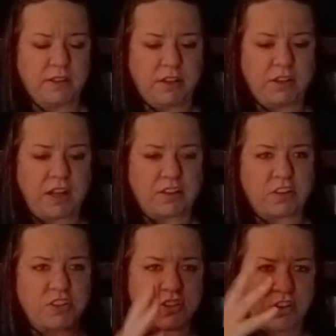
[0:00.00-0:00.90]
Like
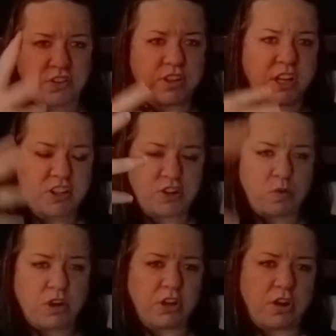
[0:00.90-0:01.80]
there's certain things you
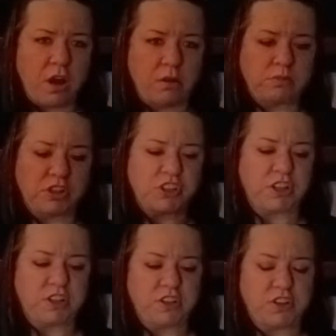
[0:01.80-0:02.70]
want to accomplish
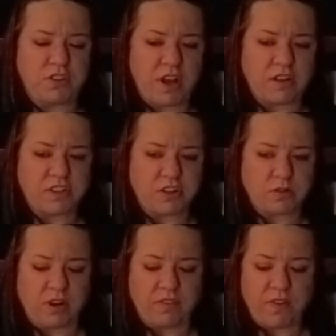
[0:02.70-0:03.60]
in
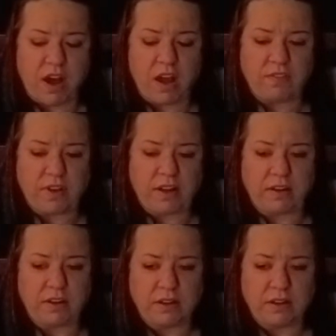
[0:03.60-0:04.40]
2025, and